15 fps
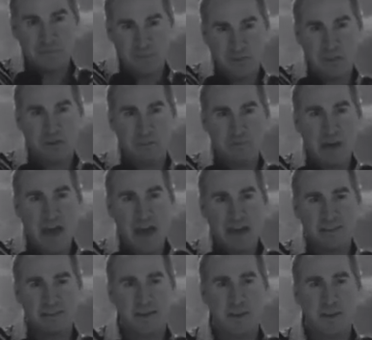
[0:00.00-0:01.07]
the years
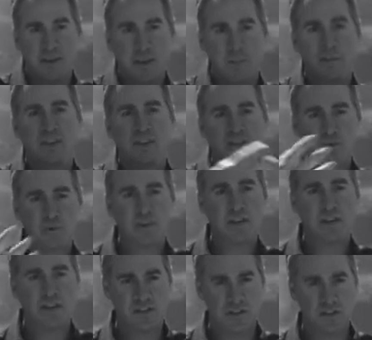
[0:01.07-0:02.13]
past, but they do it
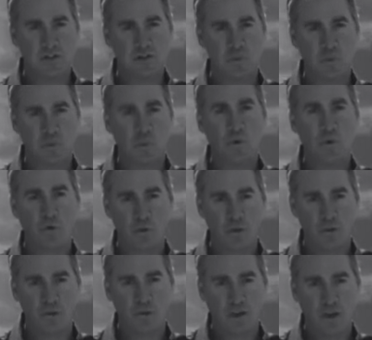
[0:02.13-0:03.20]
in a digital
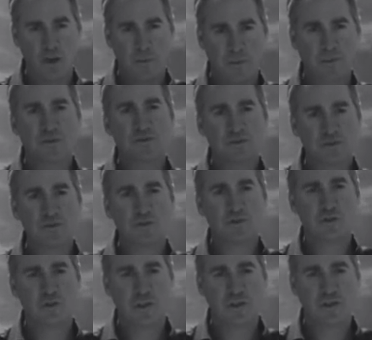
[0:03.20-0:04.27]
world. But they're still
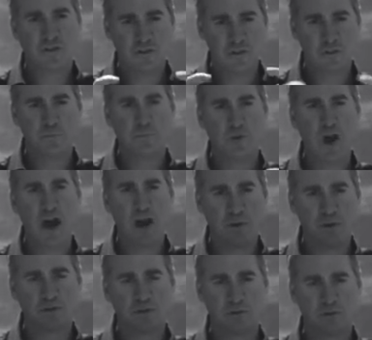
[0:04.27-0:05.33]
shooting these super high
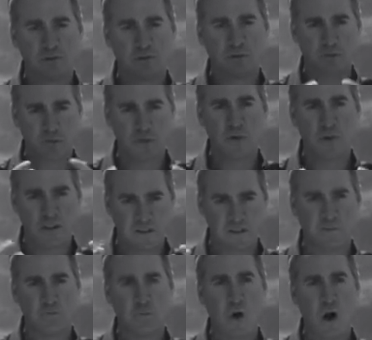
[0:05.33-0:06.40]
resolution
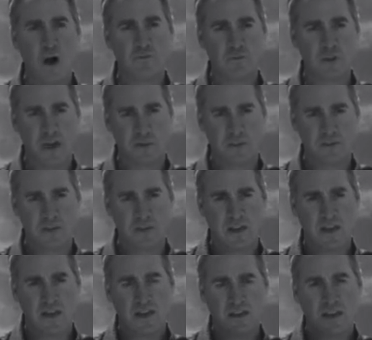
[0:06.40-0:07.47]
progressive raw frames
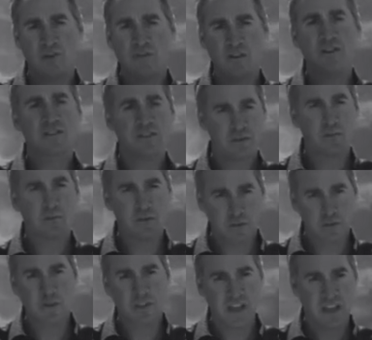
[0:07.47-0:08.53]
that are very similar
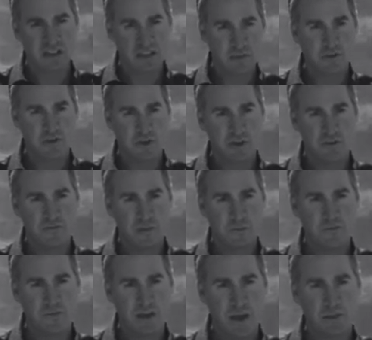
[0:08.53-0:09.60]
to a latent image on a
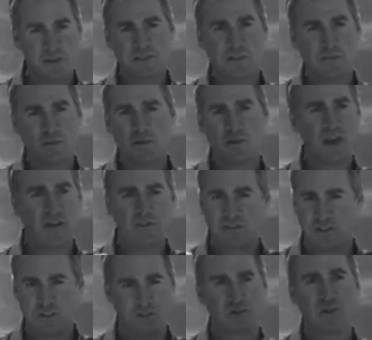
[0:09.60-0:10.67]
film frame, except you don't have to
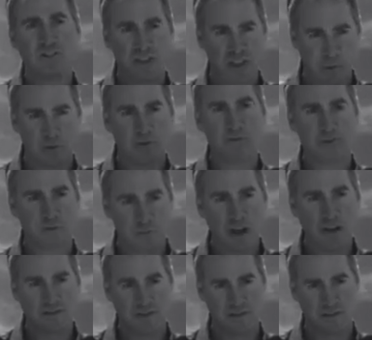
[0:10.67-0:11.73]
use all the chemicals to
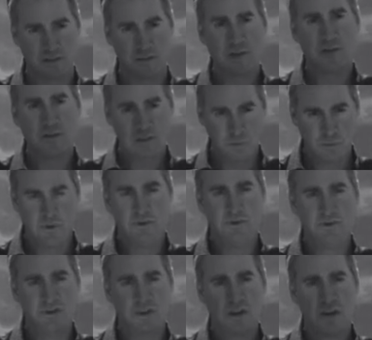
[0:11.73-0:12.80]
process them. You
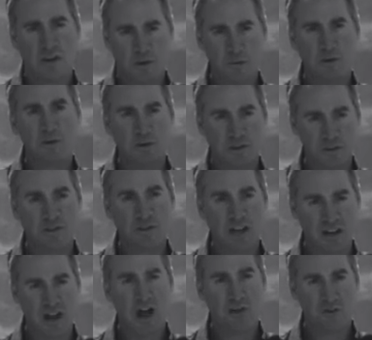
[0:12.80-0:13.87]
use computers and
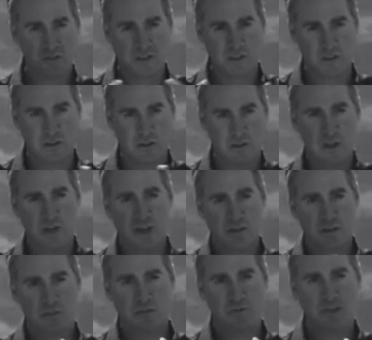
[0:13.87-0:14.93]
technology to
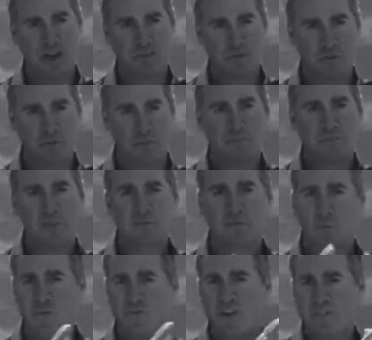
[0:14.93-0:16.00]
move that through. So
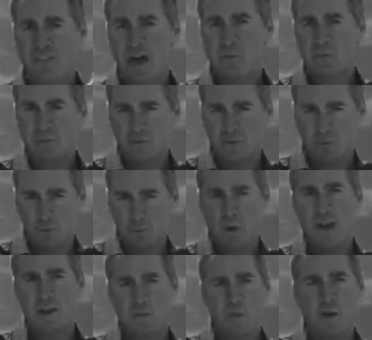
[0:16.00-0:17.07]
we felt that was the
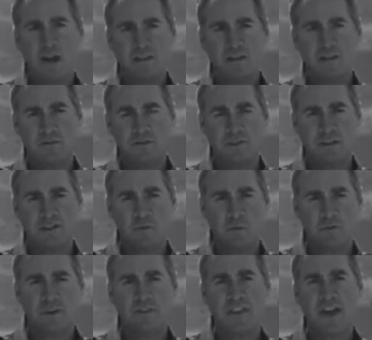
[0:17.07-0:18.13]
right way to do things, and we
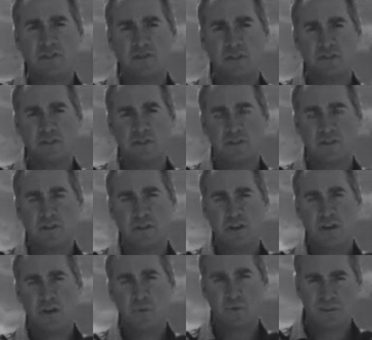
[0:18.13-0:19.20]
felt that transition
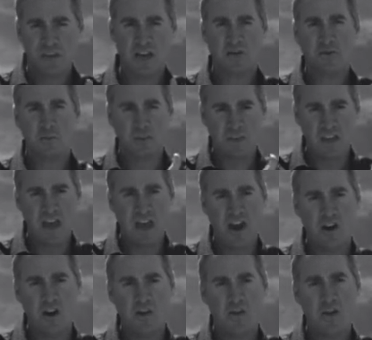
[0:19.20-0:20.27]
was handled with
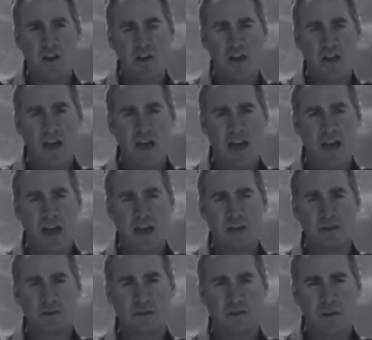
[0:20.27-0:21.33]
care
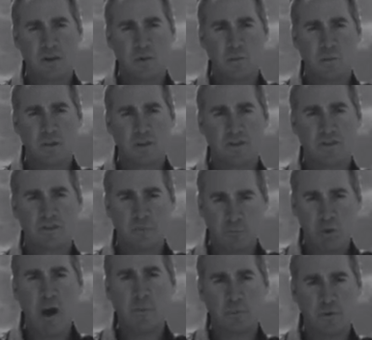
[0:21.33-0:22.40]
and with the
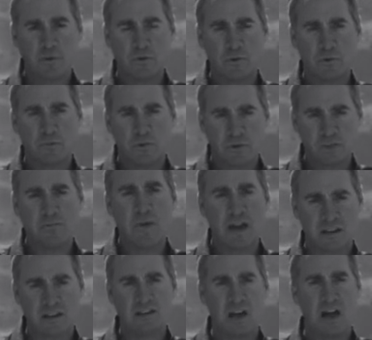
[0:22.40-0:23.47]
proper
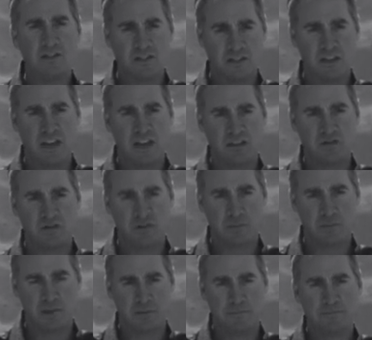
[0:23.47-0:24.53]
respect and logic that it should
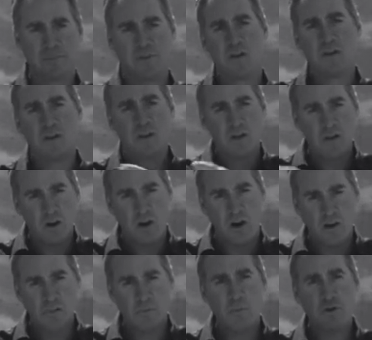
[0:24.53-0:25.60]
have been.
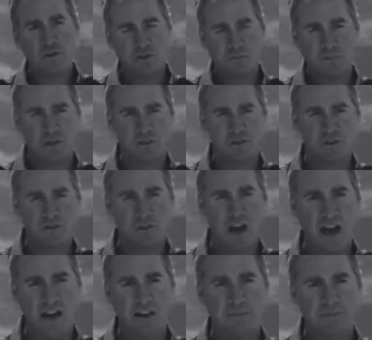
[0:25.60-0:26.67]
On the motion picture
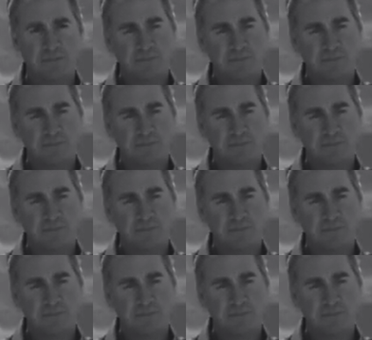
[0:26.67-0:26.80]
side,